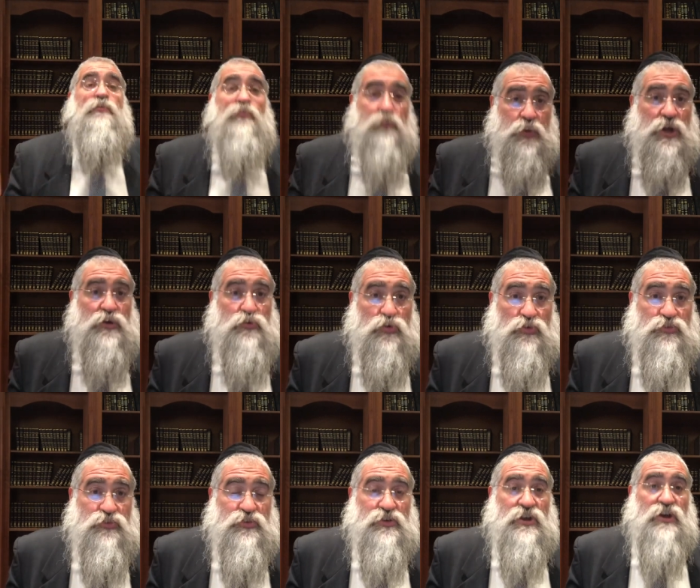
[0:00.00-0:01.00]

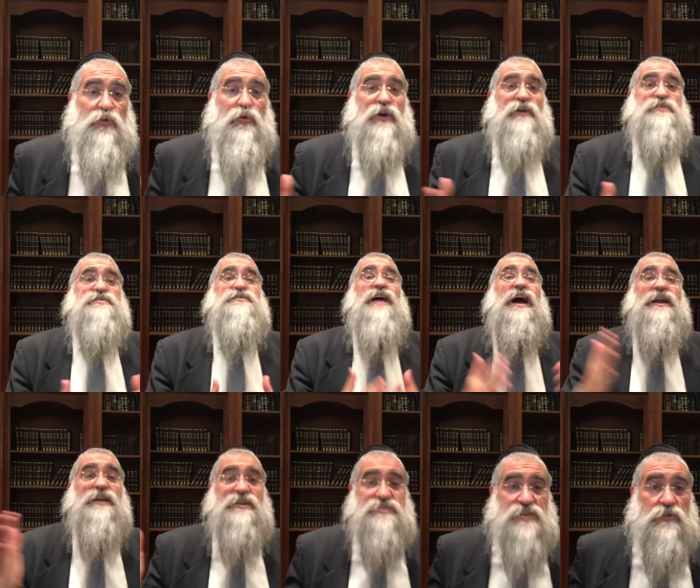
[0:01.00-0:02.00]
Pirut, where it's
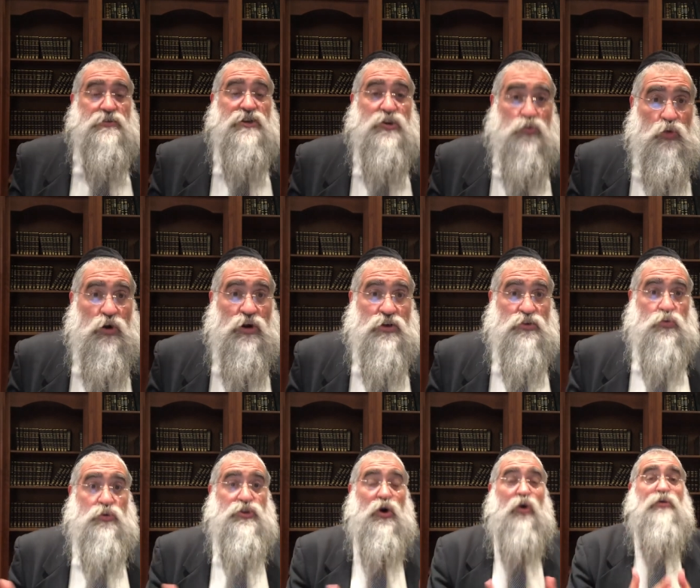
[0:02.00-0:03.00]
not necessarily one,
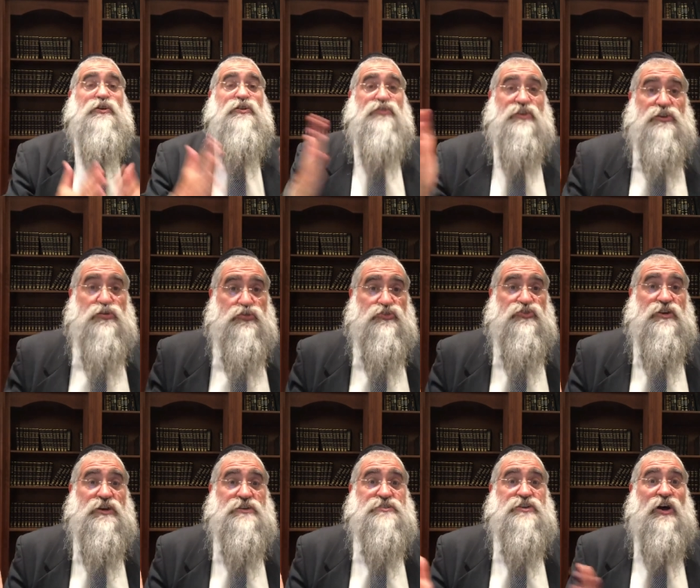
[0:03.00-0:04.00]
where the only thing you
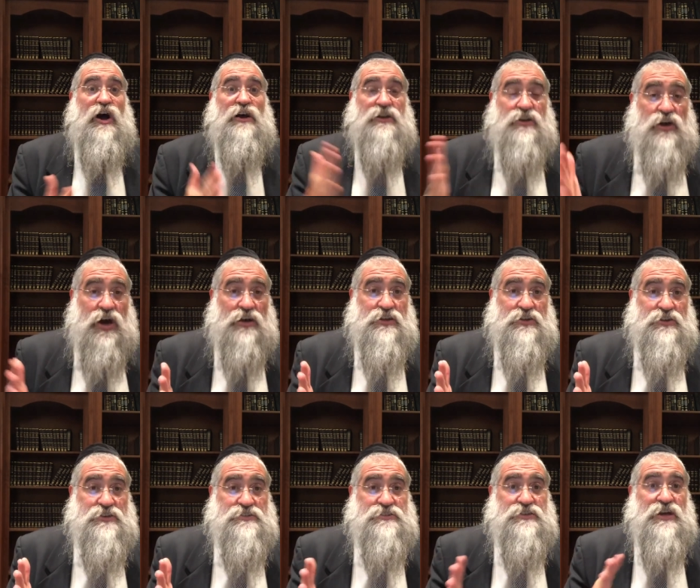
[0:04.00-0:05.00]
see is God and
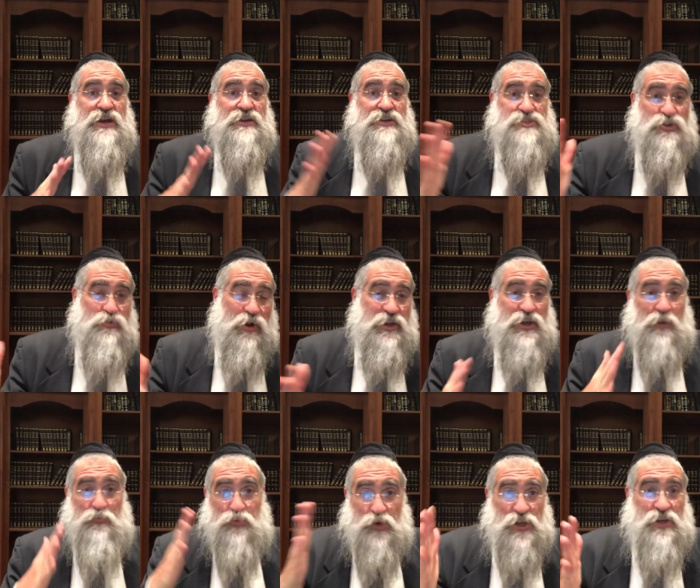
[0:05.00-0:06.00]
godliness. There's already a
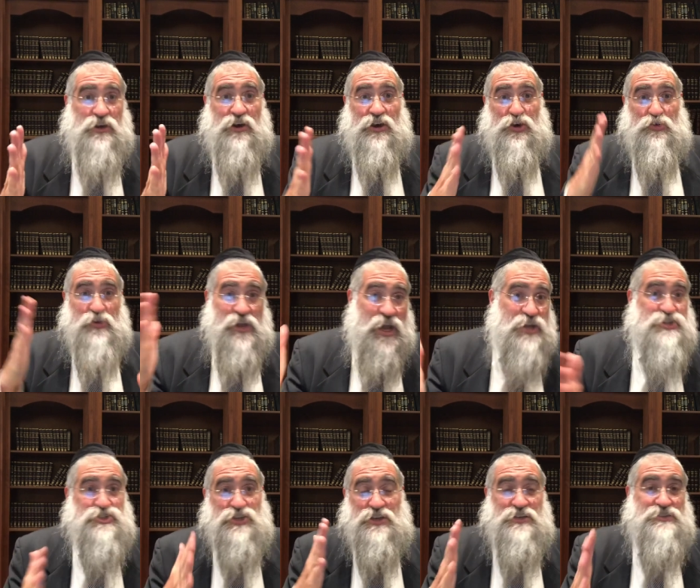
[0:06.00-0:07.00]
Bria,
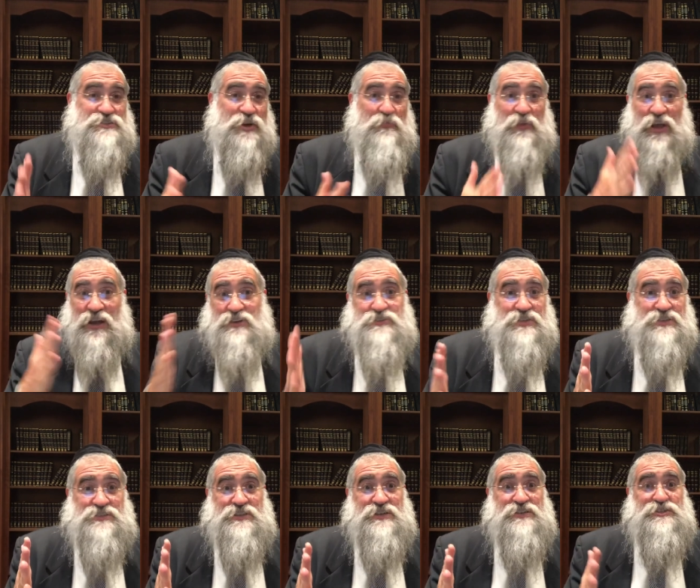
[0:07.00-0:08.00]
creation, something else
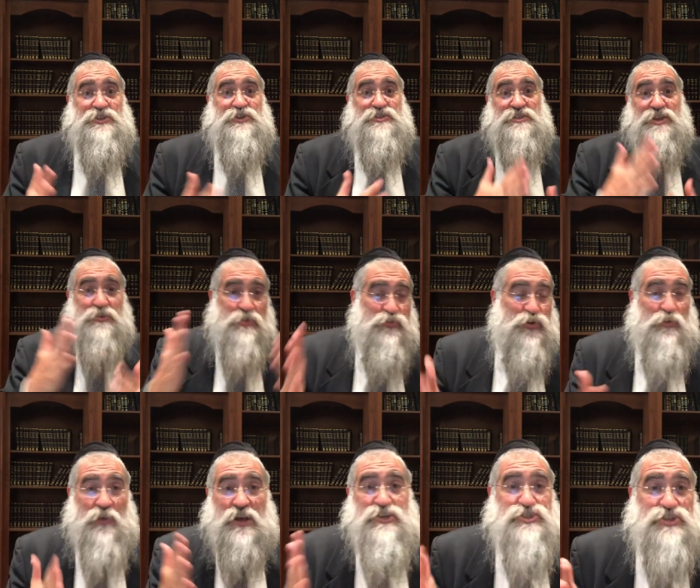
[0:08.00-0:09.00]
exists, Yitzira
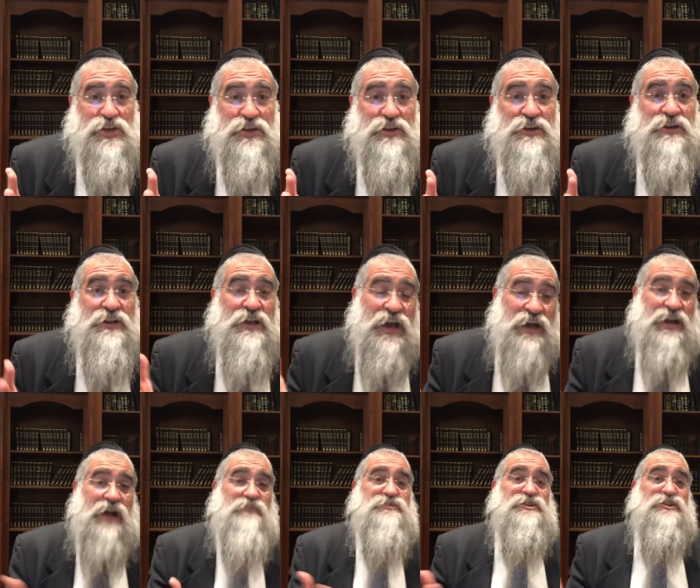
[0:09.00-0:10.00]
formation, and
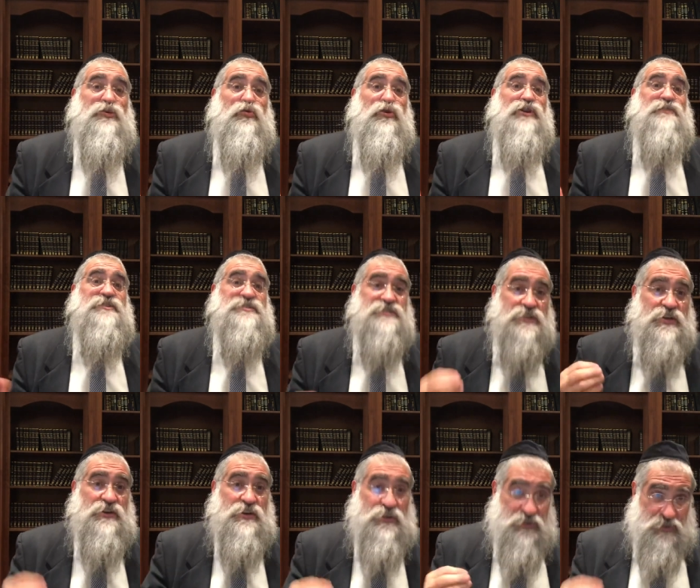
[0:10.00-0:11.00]
obviously in the world of
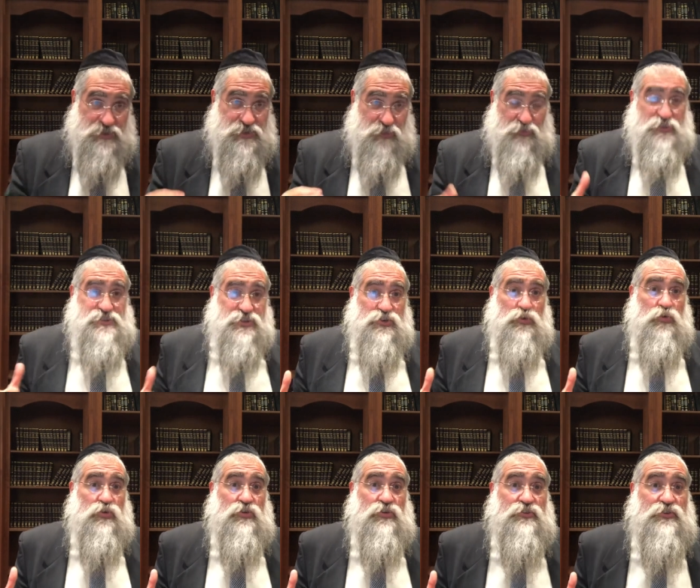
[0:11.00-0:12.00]
Asiya, there's a physical
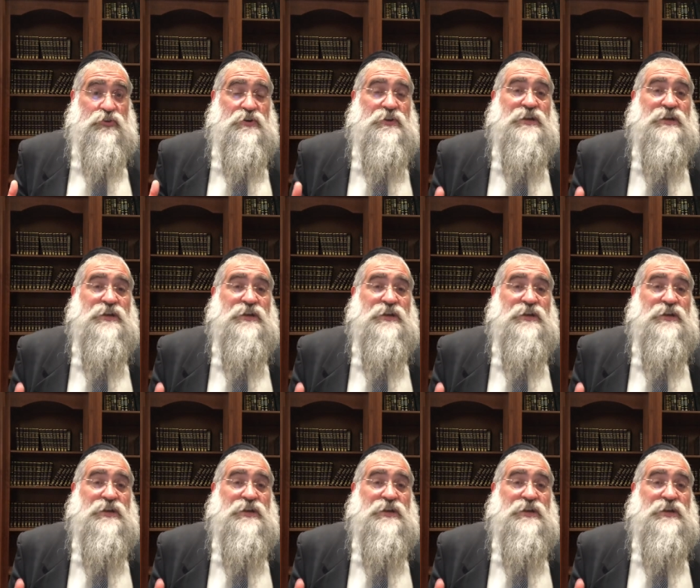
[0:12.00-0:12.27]
world.